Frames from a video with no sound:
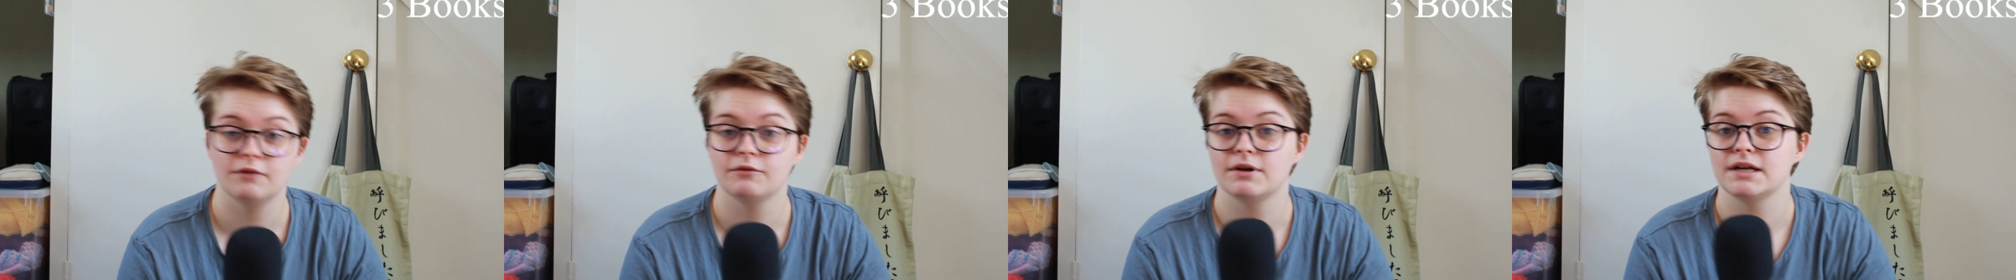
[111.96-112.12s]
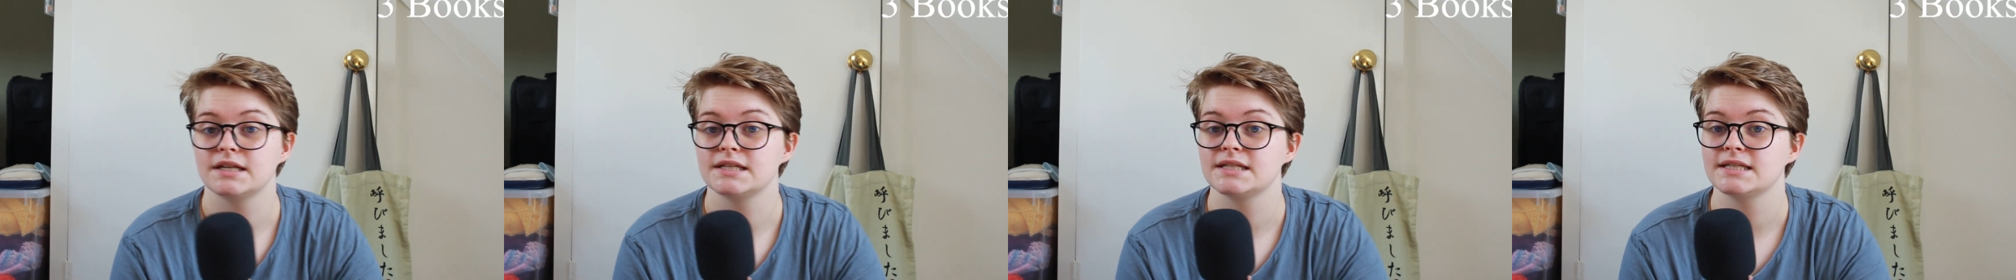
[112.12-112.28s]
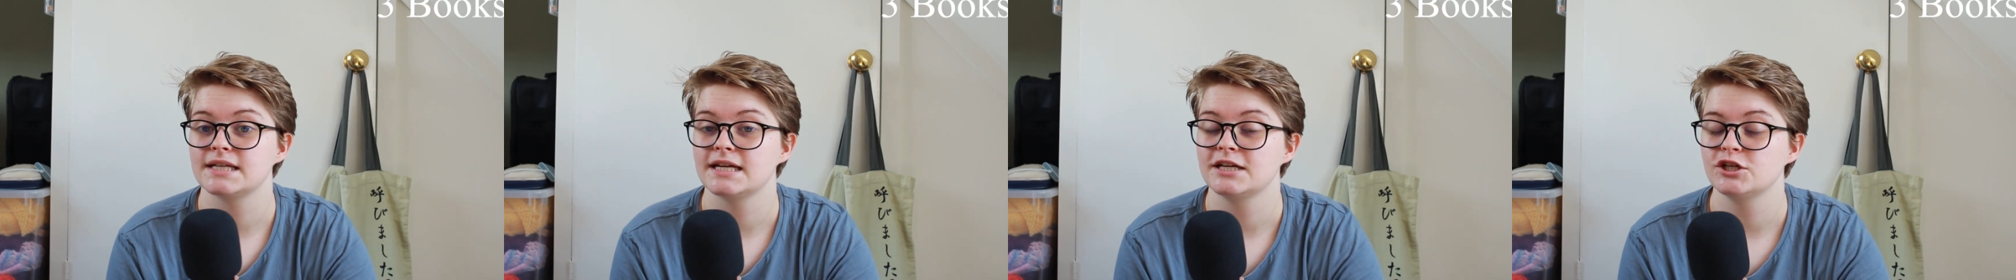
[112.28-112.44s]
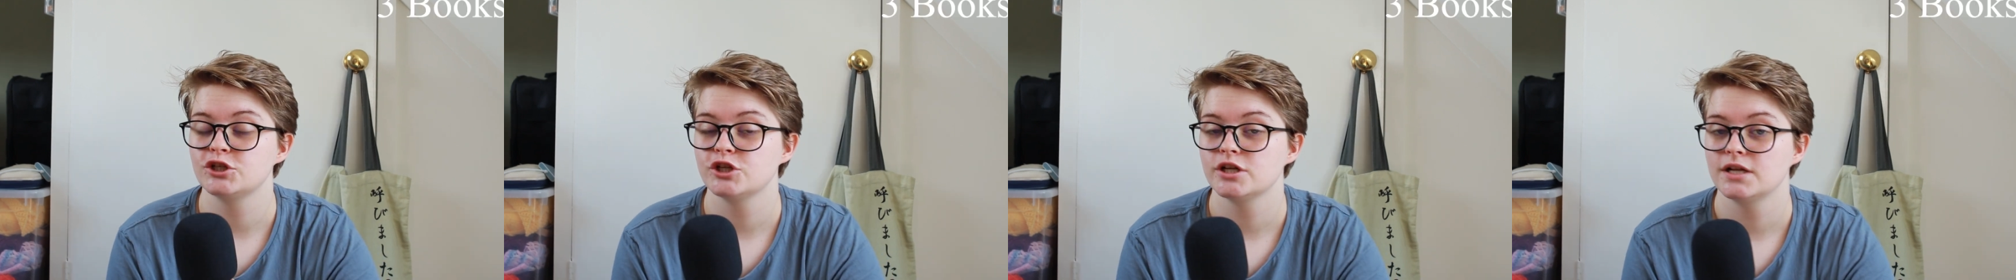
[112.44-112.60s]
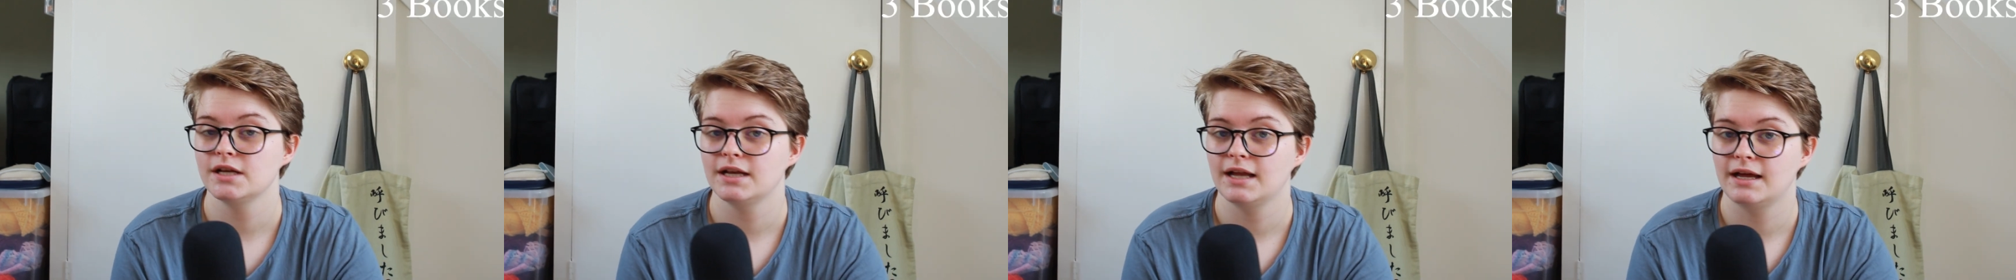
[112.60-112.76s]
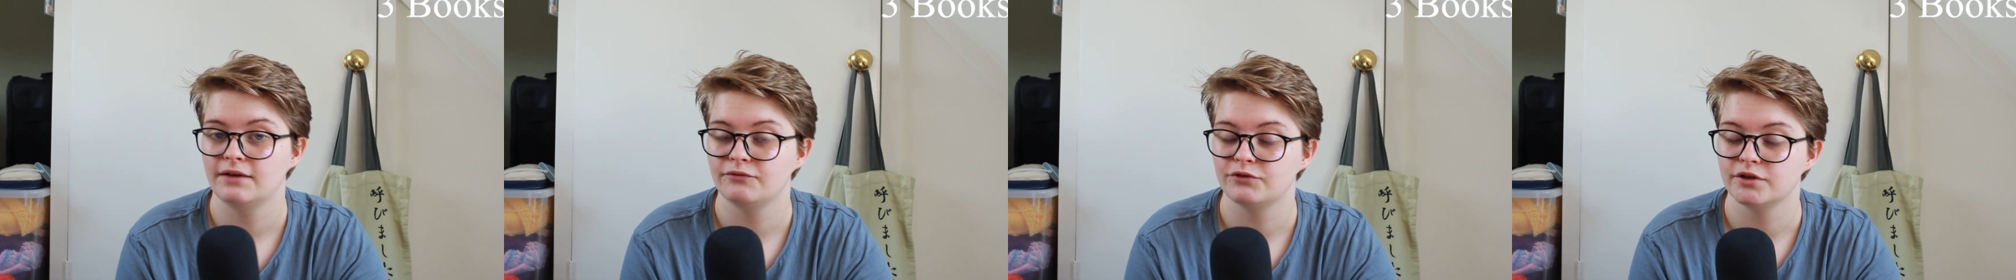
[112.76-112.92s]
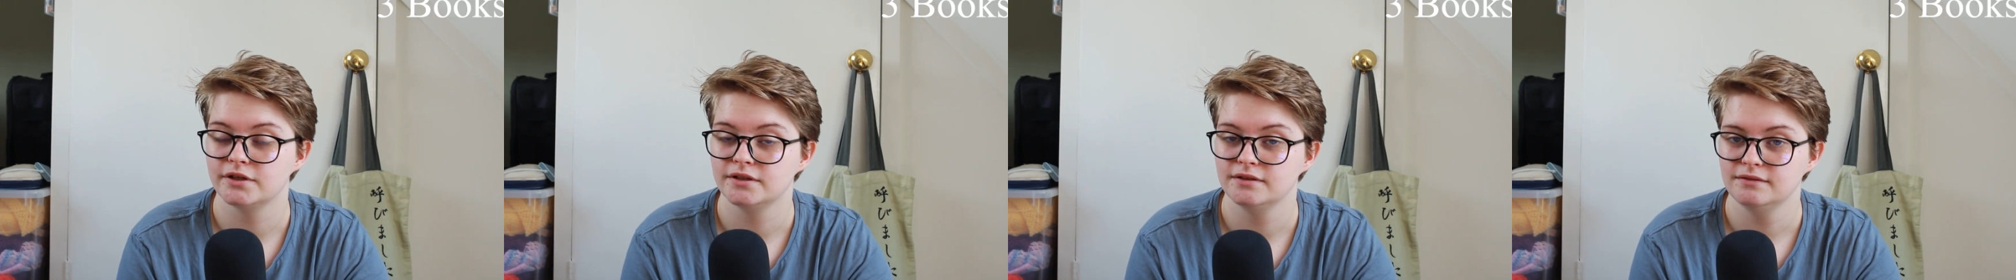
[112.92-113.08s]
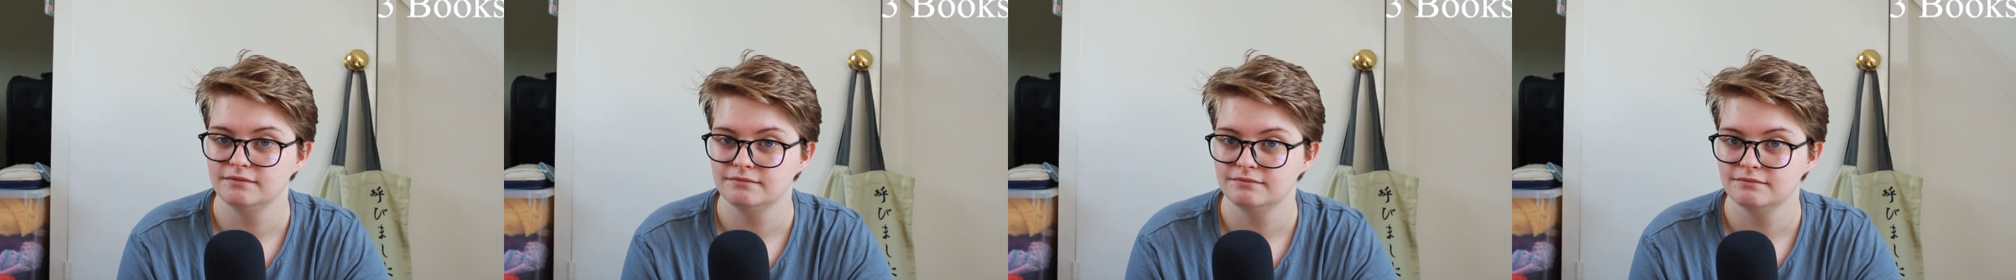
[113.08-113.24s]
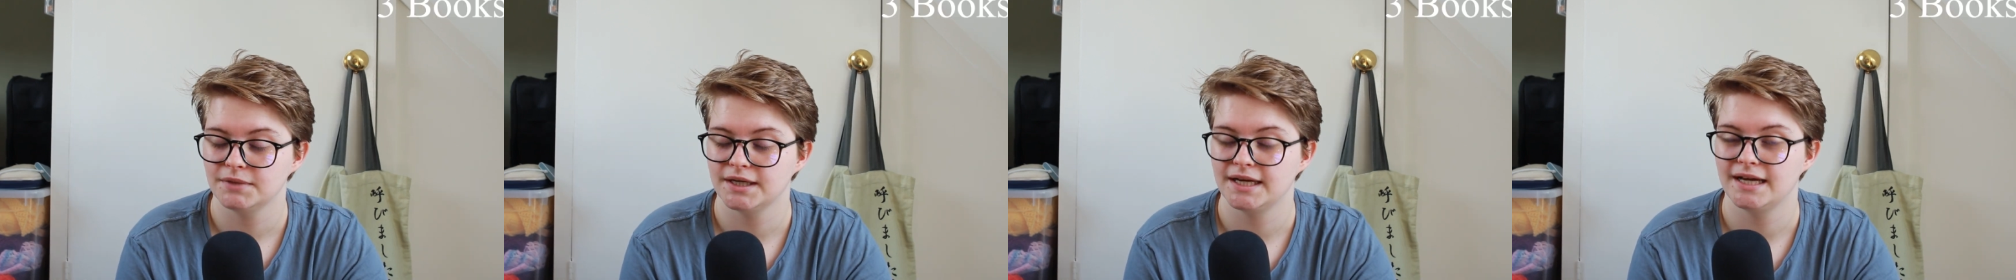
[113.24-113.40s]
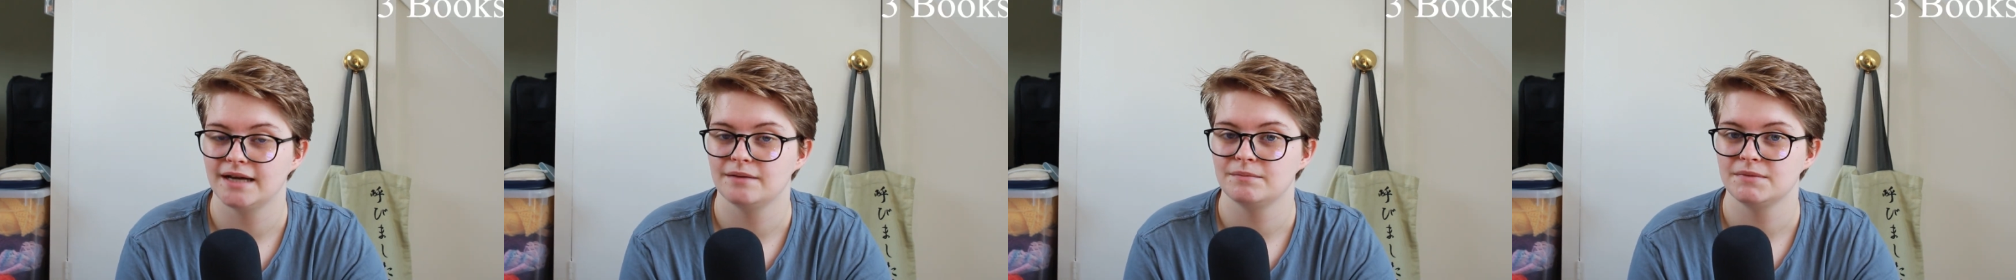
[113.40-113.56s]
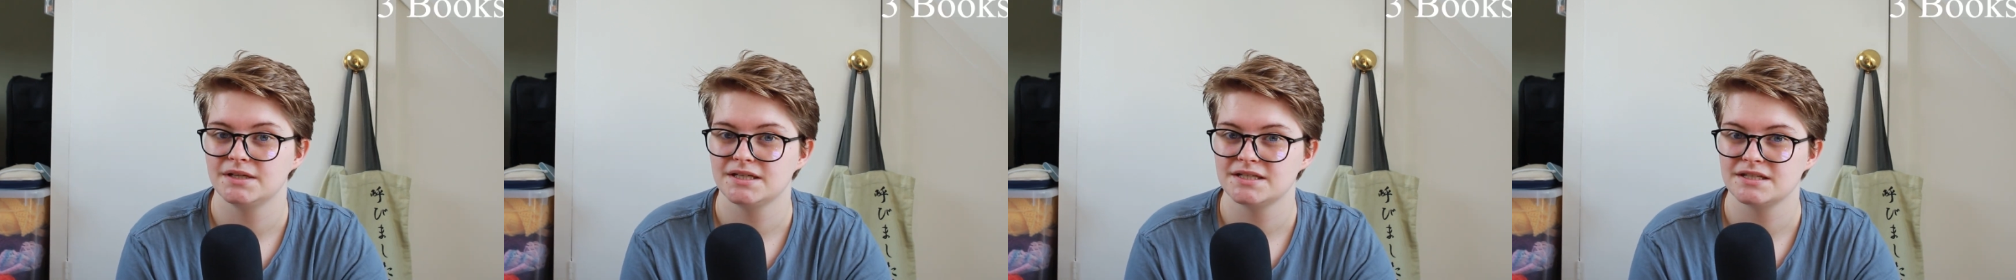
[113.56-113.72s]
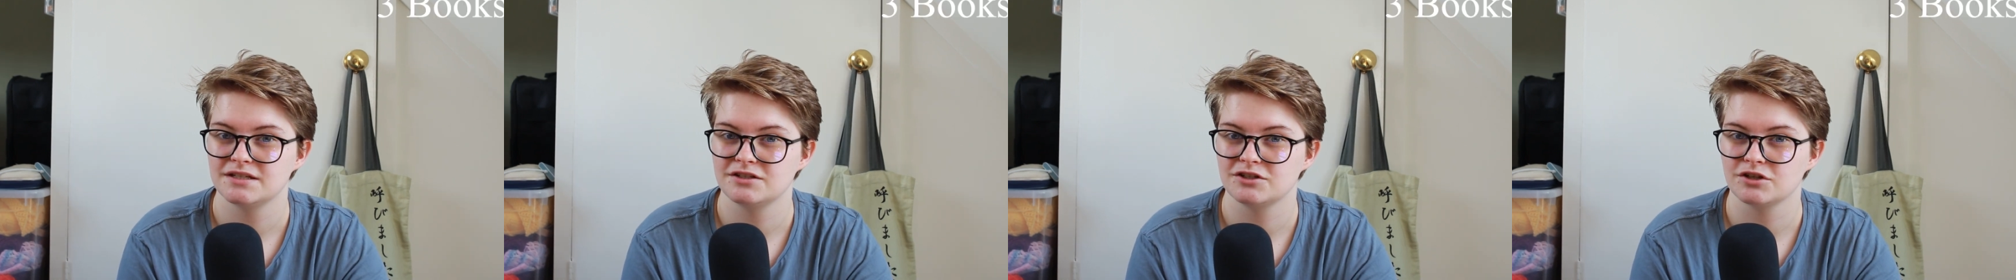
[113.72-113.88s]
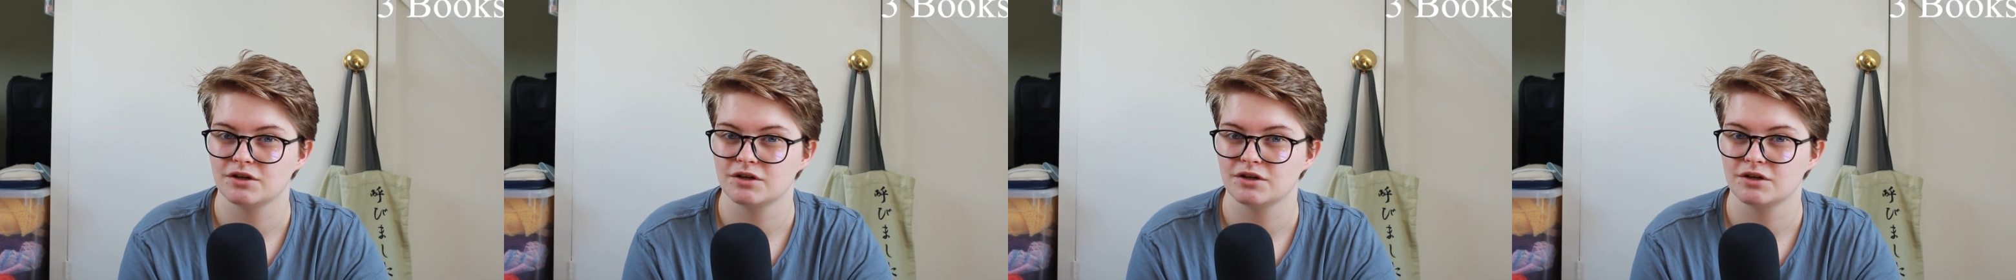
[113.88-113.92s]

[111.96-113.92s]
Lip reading: I read Station 11 by Emily St.